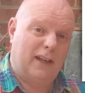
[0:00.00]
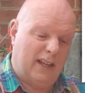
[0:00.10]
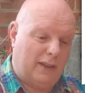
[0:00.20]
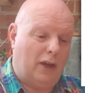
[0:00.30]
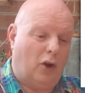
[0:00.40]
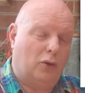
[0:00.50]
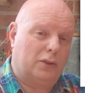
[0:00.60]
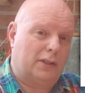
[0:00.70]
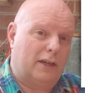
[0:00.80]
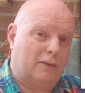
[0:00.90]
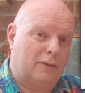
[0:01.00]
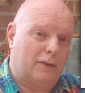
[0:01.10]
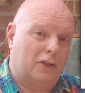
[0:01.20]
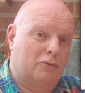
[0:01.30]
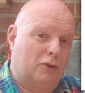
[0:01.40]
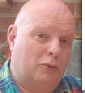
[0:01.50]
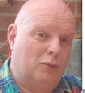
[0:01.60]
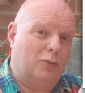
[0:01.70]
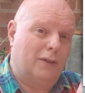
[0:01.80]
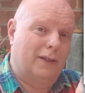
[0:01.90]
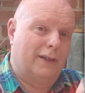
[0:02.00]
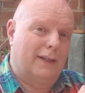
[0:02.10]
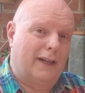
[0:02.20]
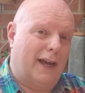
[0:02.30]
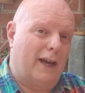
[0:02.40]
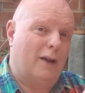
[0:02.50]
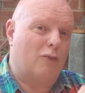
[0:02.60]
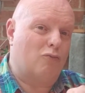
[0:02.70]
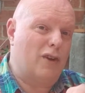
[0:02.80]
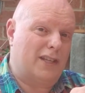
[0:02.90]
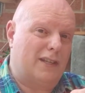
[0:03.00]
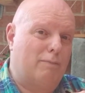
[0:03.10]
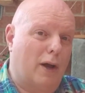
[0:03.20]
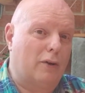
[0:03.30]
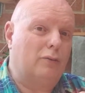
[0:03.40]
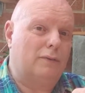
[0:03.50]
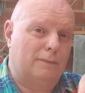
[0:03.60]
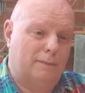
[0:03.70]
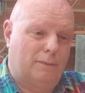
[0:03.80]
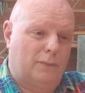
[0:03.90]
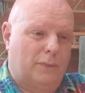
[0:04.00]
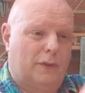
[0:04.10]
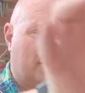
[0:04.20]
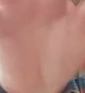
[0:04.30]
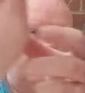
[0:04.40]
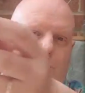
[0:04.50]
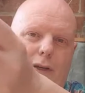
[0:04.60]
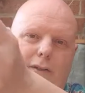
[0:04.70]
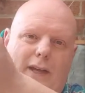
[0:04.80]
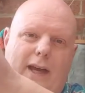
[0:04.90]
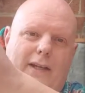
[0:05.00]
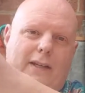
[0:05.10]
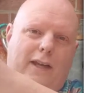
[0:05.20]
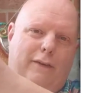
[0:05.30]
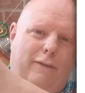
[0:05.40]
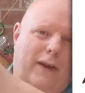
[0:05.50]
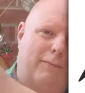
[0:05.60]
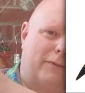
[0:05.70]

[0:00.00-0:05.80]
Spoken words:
They also grew wrist bone, because they had another flap of